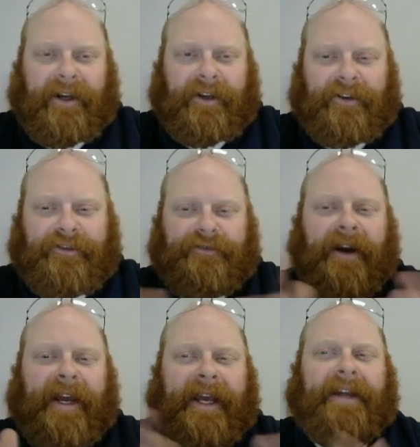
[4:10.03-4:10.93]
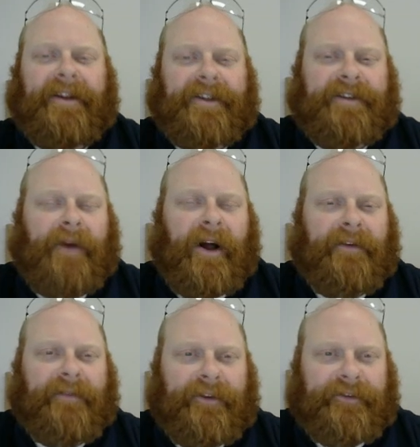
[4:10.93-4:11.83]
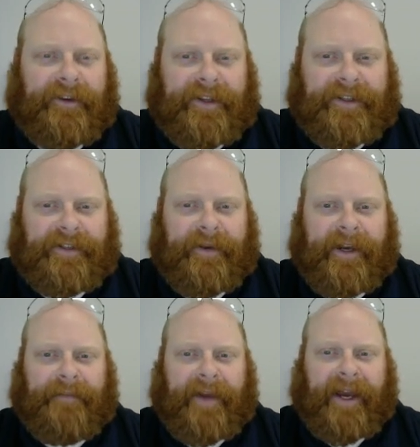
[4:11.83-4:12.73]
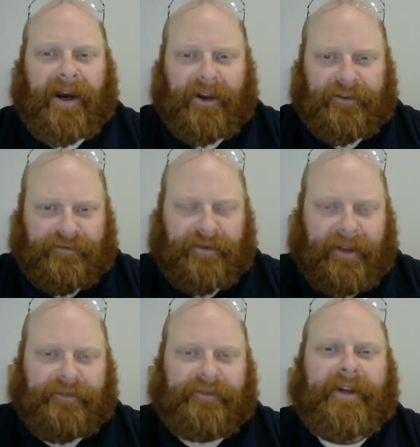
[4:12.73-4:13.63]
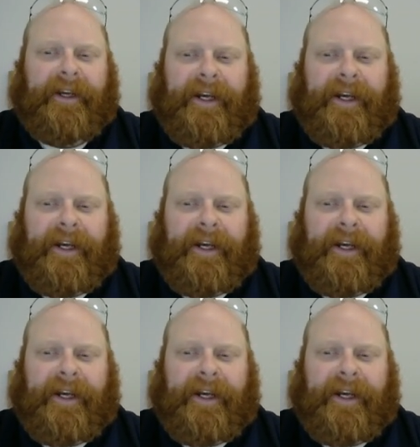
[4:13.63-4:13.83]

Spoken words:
shrunk in, a smaller version of this so we can make our trench.